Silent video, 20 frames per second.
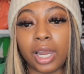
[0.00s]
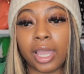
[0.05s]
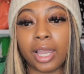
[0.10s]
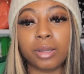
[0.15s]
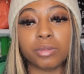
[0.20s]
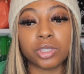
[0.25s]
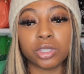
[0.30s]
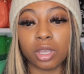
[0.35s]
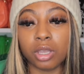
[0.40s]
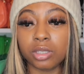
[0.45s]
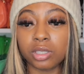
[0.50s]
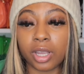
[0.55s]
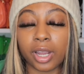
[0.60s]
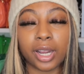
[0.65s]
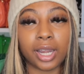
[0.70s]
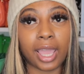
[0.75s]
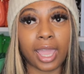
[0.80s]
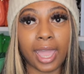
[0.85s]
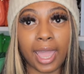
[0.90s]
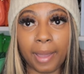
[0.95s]
Like I'm so
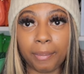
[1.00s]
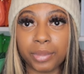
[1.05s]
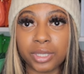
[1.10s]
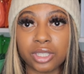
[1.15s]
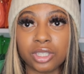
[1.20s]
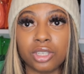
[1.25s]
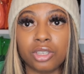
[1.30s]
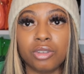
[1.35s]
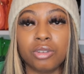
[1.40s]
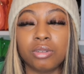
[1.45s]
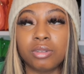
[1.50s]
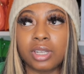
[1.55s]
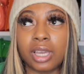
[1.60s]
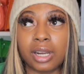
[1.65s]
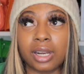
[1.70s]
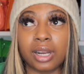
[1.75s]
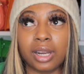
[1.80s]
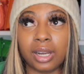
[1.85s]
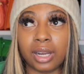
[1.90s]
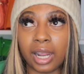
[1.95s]
sorry that happened to you.
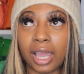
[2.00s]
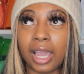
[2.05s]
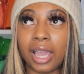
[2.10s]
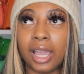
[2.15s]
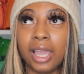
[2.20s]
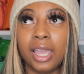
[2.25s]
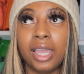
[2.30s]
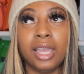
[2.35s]
Da da da.